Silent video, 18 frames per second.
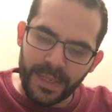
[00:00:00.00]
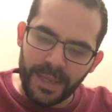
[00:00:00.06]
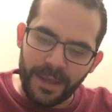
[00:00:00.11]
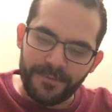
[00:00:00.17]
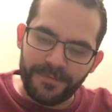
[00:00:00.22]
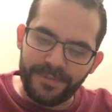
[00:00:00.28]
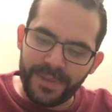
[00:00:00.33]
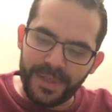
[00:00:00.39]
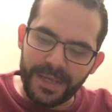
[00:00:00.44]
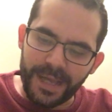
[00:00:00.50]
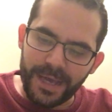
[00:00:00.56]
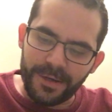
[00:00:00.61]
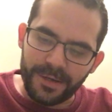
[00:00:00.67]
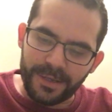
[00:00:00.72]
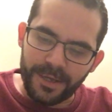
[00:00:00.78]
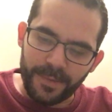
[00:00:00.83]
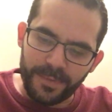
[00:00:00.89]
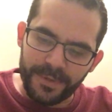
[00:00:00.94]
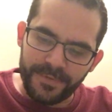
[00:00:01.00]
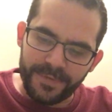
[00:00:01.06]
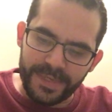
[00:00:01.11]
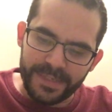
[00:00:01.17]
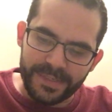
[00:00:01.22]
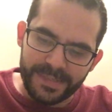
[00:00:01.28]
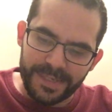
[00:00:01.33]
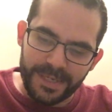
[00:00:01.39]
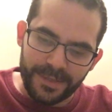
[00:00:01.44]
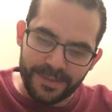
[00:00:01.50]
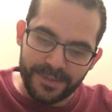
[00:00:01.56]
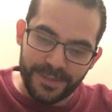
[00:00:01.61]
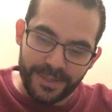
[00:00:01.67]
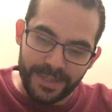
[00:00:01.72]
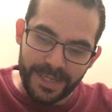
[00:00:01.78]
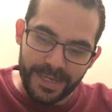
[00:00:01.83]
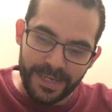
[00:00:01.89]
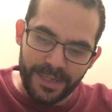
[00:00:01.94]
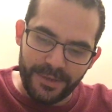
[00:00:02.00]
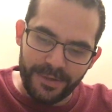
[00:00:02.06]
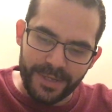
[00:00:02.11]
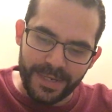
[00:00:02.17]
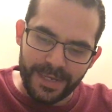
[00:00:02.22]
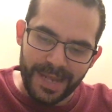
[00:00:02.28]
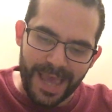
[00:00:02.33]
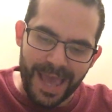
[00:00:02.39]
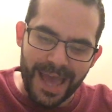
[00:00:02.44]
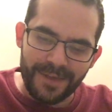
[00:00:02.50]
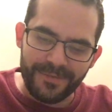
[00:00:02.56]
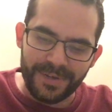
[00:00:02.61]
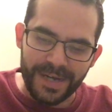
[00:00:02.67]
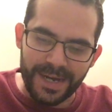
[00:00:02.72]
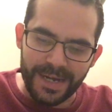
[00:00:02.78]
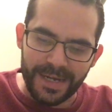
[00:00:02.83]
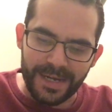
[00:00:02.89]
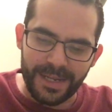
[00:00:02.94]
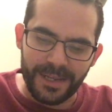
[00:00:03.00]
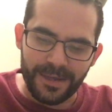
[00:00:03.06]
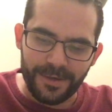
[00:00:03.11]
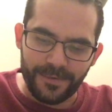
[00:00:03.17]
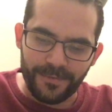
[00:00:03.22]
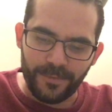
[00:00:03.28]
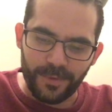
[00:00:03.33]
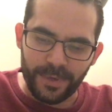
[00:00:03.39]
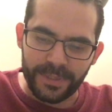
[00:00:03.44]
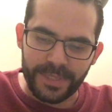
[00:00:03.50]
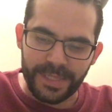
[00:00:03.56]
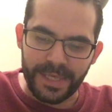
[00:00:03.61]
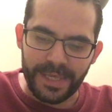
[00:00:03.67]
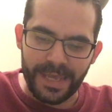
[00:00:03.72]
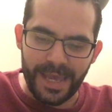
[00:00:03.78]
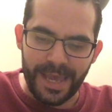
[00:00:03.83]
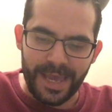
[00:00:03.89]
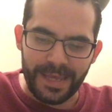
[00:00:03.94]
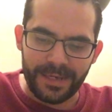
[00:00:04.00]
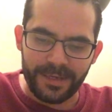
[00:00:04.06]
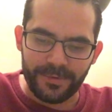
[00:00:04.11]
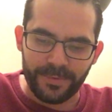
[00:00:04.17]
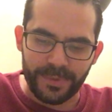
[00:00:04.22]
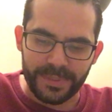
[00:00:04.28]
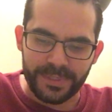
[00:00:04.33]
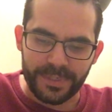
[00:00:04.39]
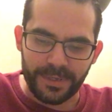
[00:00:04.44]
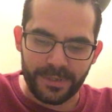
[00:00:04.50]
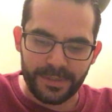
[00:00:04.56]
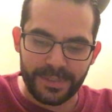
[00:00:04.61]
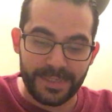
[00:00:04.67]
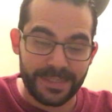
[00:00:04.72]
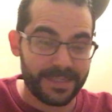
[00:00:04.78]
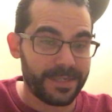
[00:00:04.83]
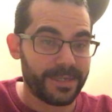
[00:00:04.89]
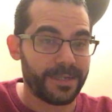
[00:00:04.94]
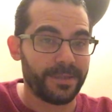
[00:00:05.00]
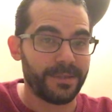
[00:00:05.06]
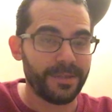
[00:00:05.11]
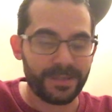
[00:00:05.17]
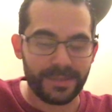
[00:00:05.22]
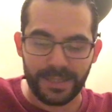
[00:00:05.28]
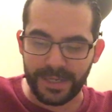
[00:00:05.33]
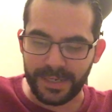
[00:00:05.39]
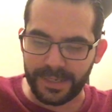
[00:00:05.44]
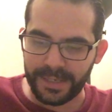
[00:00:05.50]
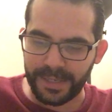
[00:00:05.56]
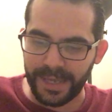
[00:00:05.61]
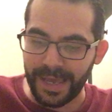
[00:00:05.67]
I'm filling out a couple of these cells so that you can have an idea of what the end result is going to look like.